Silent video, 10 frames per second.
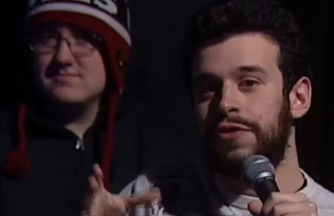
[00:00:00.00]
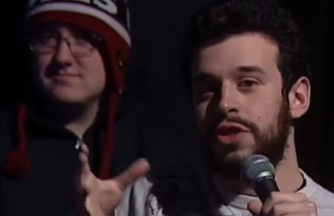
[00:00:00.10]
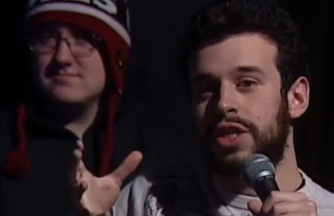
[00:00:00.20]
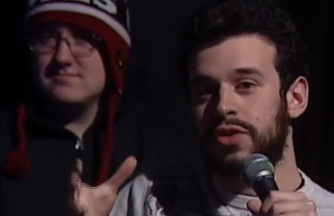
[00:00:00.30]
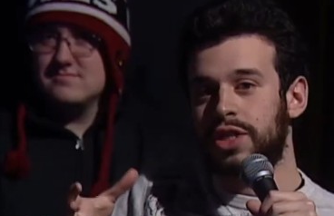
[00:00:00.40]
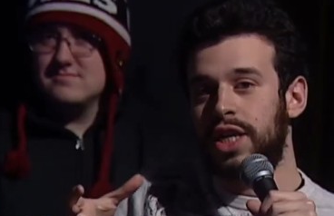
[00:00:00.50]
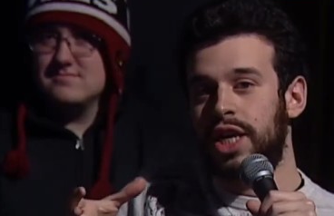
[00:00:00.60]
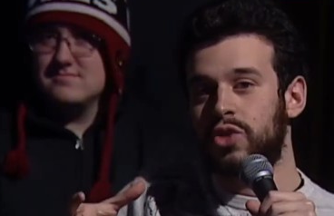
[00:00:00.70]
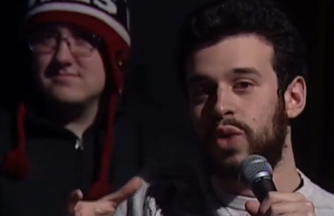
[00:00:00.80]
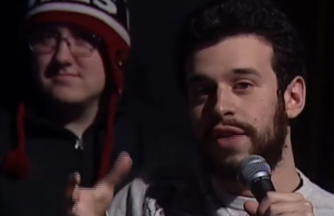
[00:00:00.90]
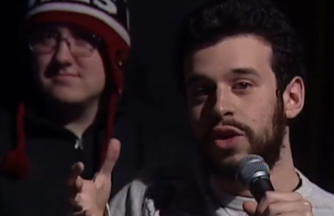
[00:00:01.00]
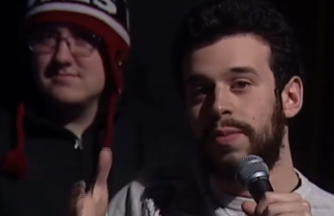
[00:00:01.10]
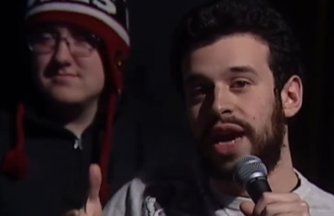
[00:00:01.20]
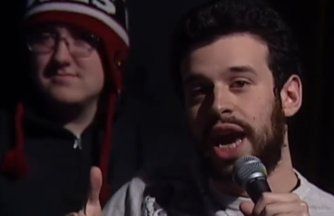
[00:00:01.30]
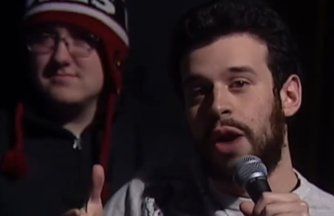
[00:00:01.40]
Speaker 1: you still sneeze whenever you
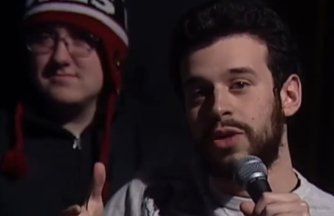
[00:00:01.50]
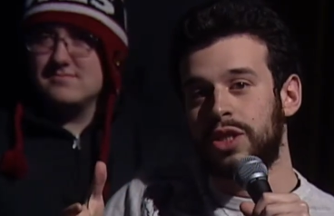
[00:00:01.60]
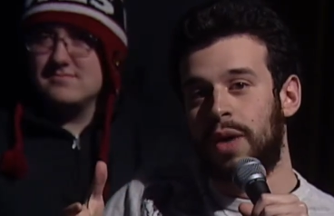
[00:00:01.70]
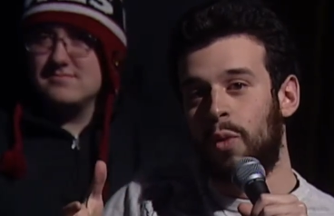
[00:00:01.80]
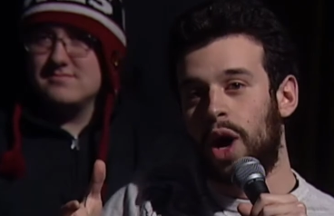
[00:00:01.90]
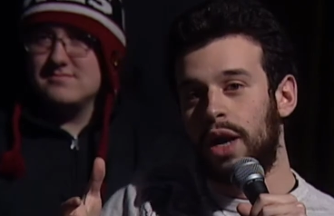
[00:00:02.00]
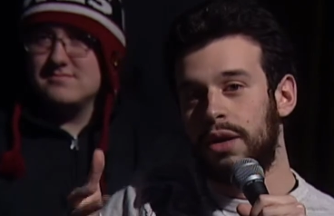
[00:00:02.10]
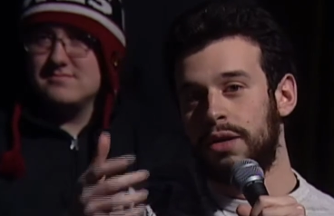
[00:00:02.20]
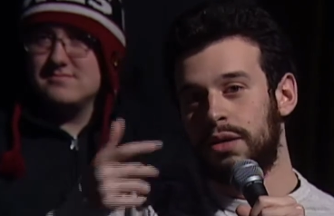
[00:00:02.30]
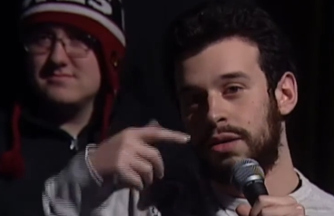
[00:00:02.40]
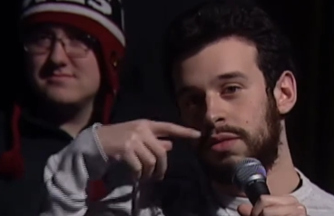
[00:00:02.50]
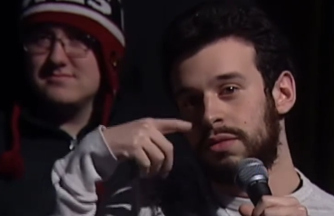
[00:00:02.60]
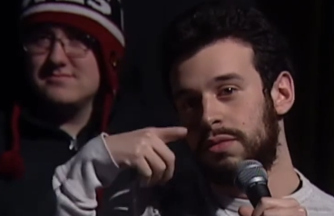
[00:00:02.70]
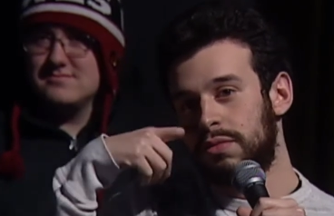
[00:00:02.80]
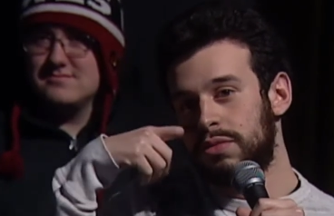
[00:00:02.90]
make out with someone.
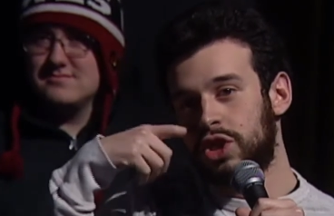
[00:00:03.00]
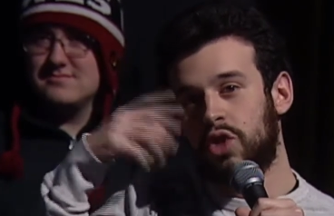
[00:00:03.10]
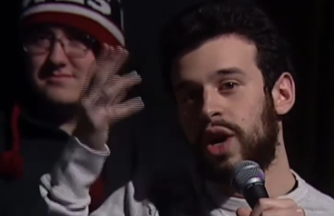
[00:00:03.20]
Just a quick